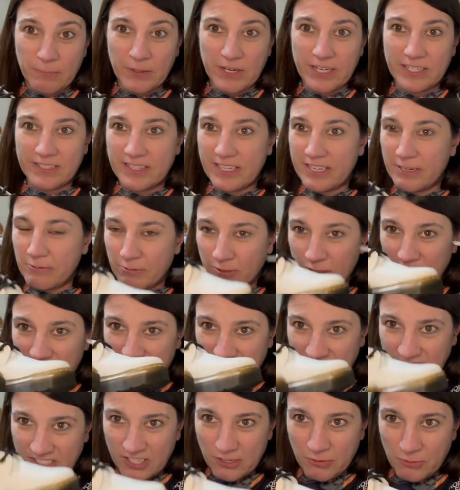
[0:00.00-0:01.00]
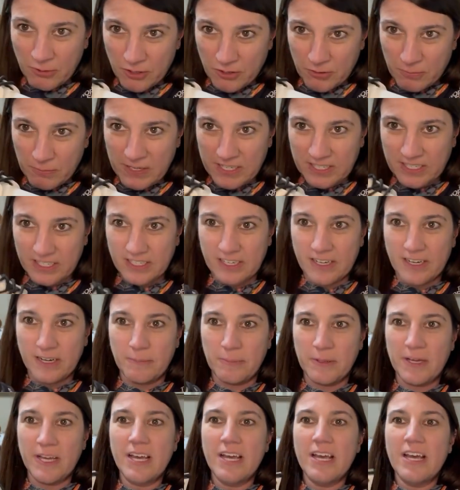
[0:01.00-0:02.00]
but they were still worth picking
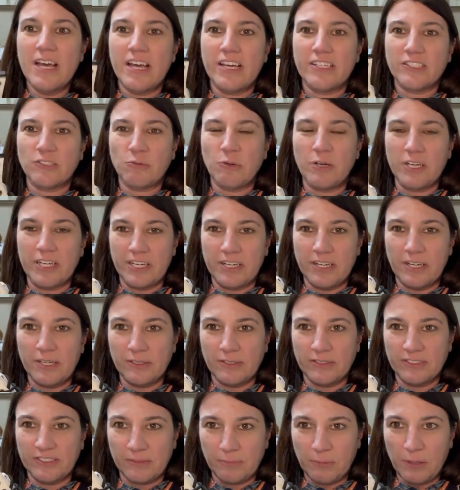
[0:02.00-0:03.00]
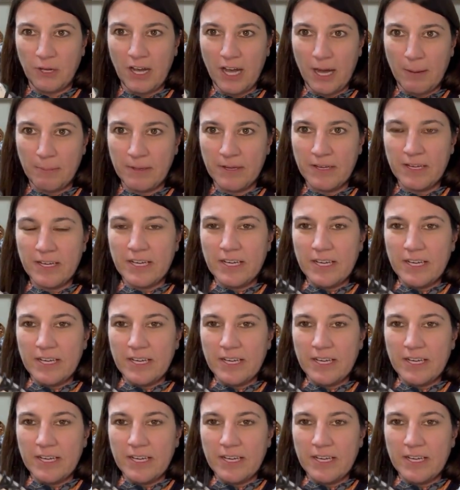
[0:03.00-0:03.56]
up at $20 a pop.